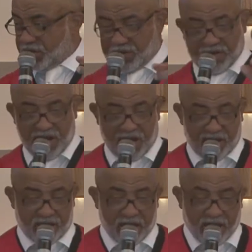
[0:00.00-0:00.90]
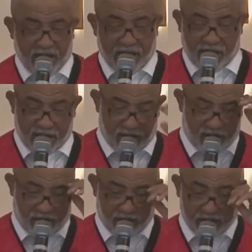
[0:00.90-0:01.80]
that they had uh, all,
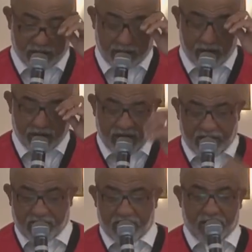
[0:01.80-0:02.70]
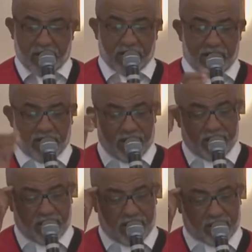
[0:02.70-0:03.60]
all, this stuff and and
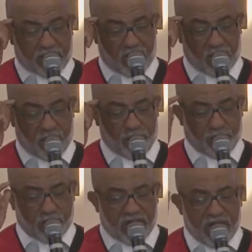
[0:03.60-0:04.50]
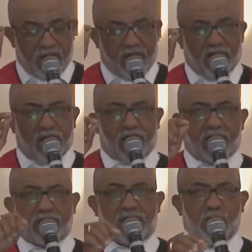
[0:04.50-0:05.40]
and and so. Uh,
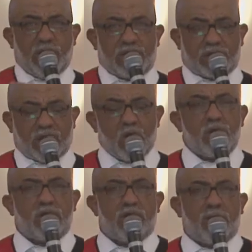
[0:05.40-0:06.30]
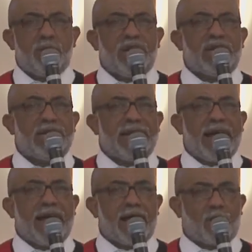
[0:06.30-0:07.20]
she would soak them in
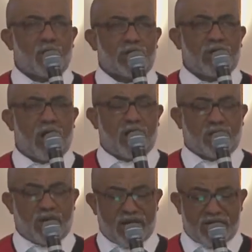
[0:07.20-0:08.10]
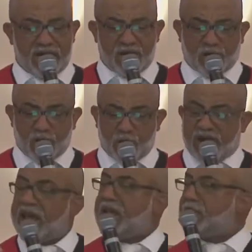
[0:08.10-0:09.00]
Niagara starch and then she would
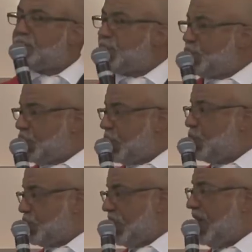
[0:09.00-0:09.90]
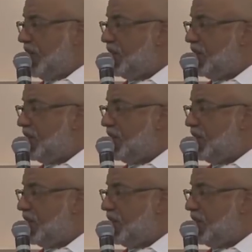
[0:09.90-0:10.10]
hang them on the clothesline.